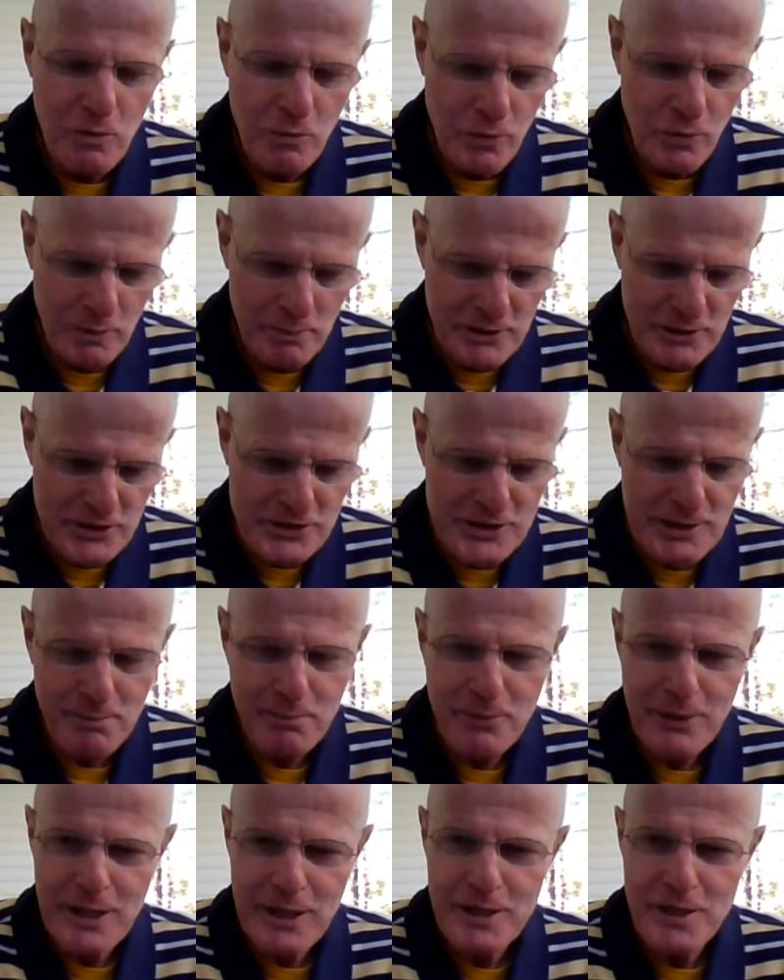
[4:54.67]
will be
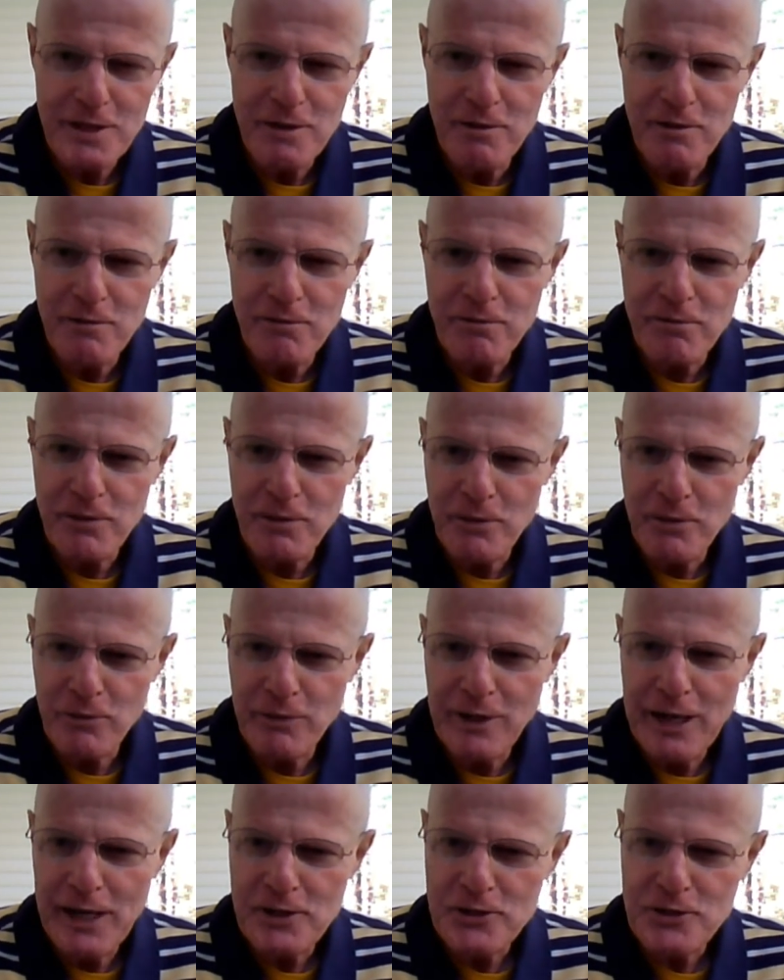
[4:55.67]
separated from the
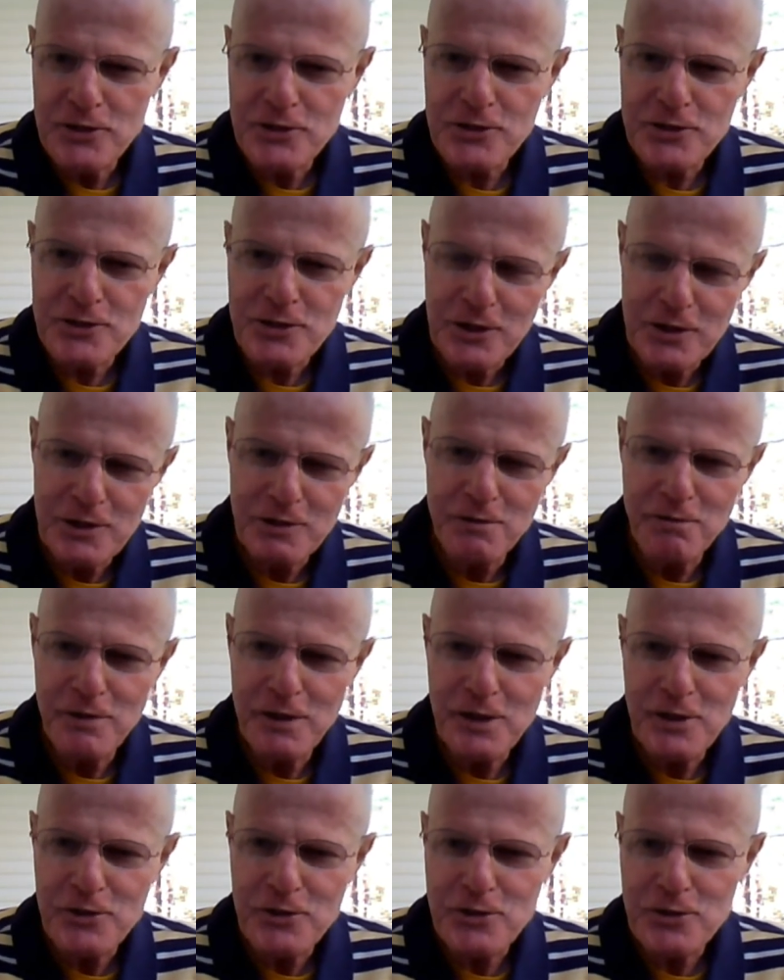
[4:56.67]
righteous, the good
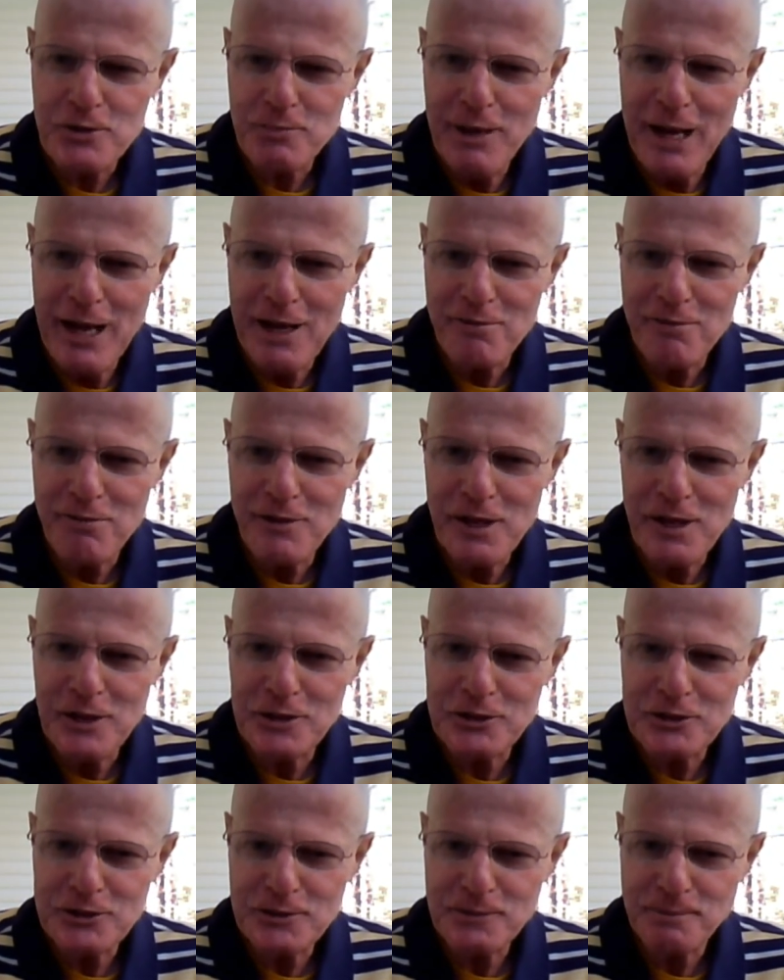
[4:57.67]
fish, the bad
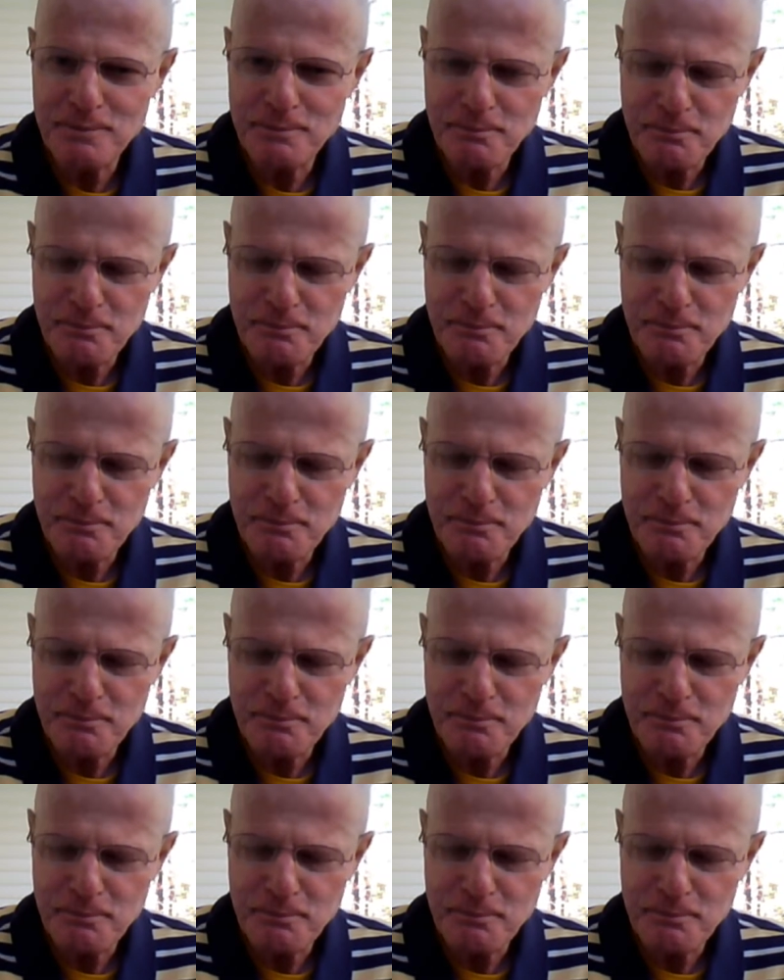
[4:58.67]
fish.